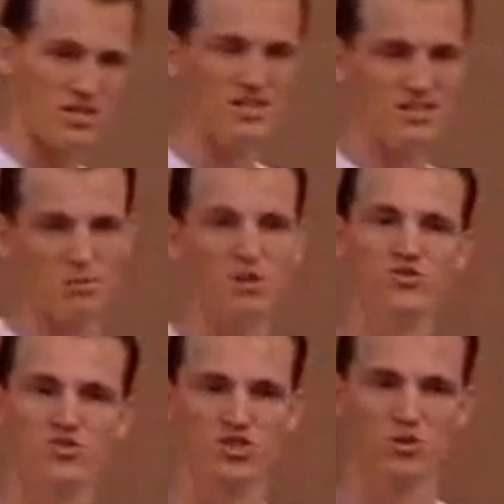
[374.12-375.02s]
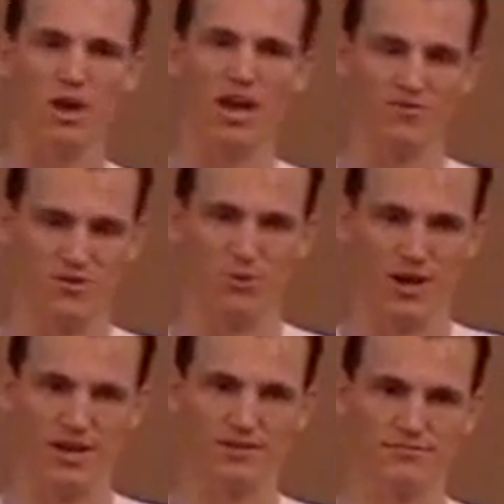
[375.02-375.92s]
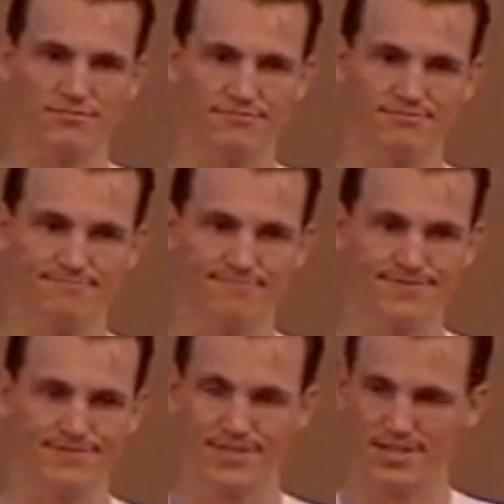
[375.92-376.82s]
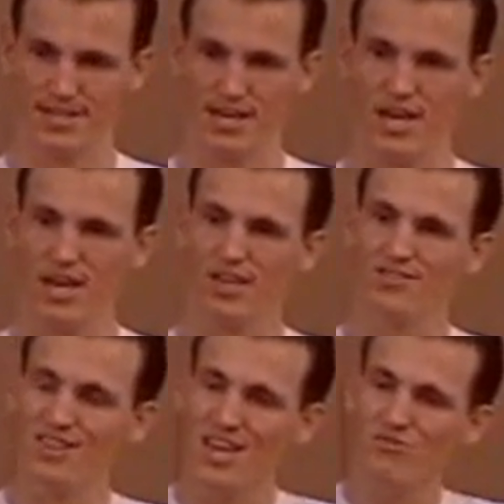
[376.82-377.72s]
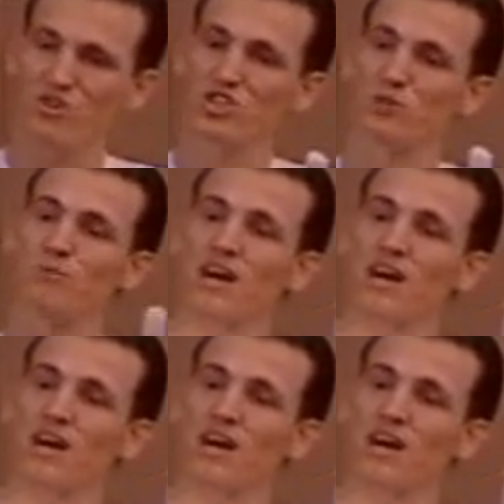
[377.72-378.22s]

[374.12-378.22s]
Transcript: less some interest you may have to pay. Okay? The leverage can